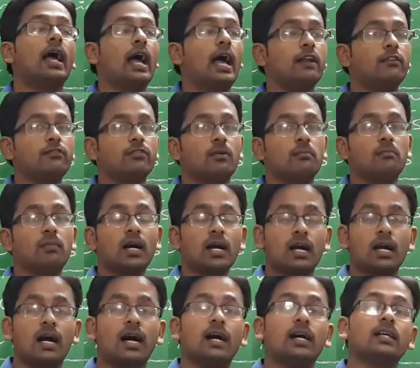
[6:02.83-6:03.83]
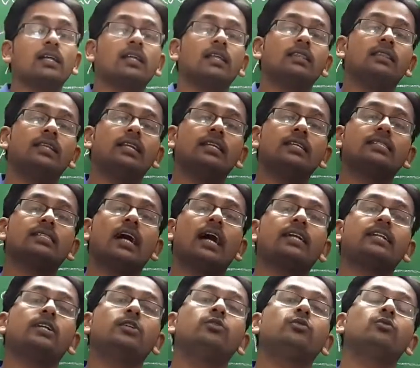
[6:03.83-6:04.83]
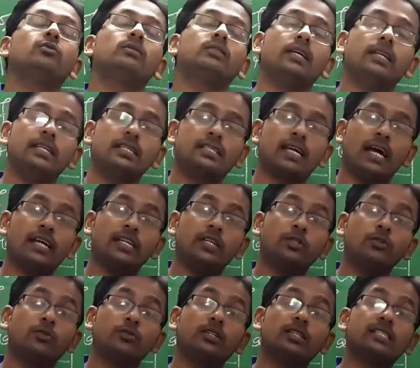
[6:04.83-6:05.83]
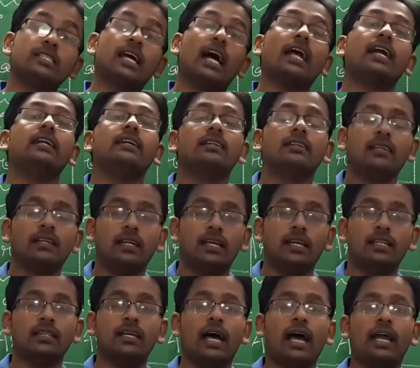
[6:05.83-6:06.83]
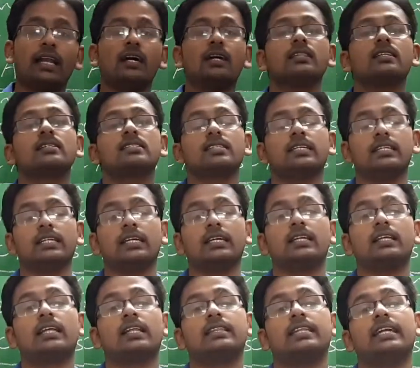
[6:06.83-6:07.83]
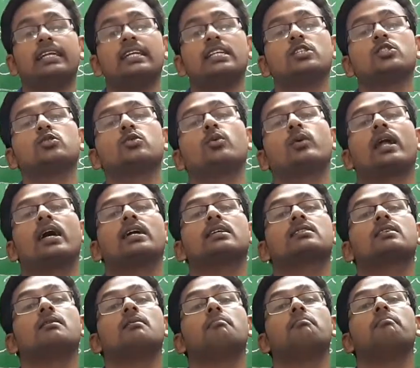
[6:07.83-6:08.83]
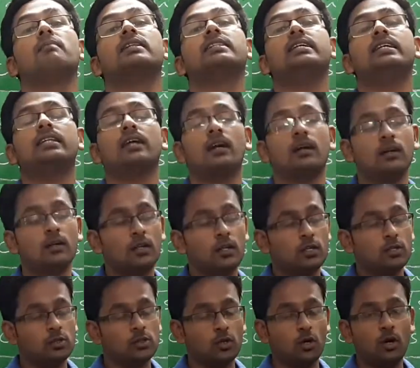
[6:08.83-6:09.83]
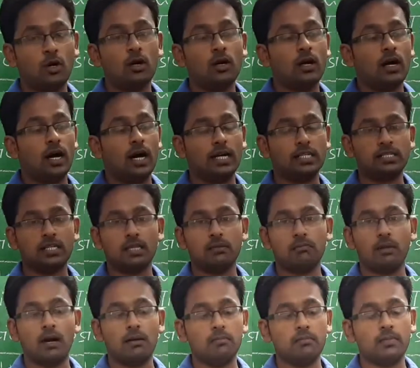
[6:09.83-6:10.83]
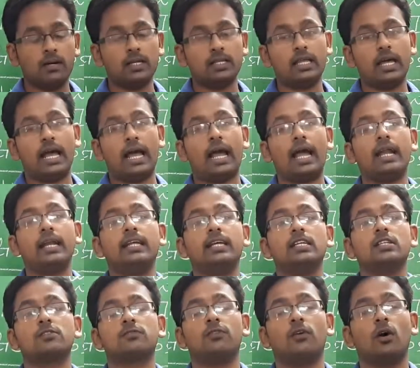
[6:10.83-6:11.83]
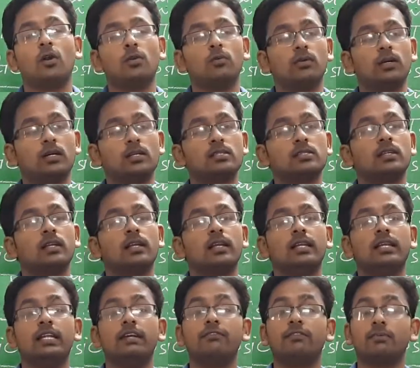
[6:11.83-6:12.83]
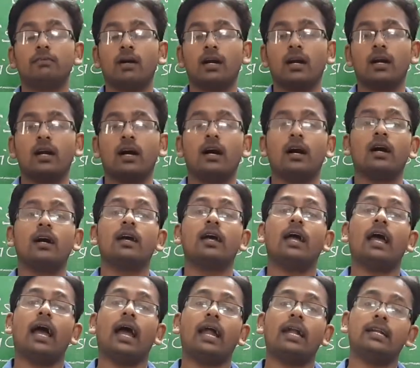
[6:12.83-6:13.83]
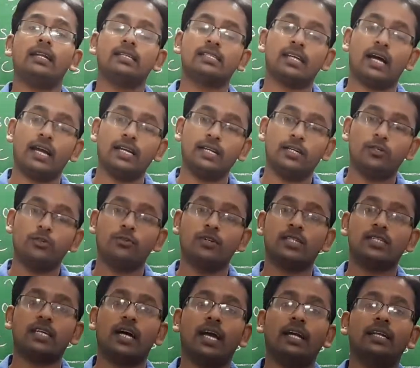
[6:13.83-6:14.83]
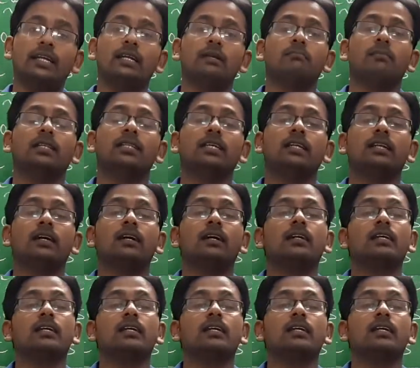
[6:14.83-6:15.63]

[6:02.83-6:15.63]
and from Makkah they decided to reside in the another city that is known as Medina. So Hazrat Muhammad and his followers left Makkah and decided to reside in Medina.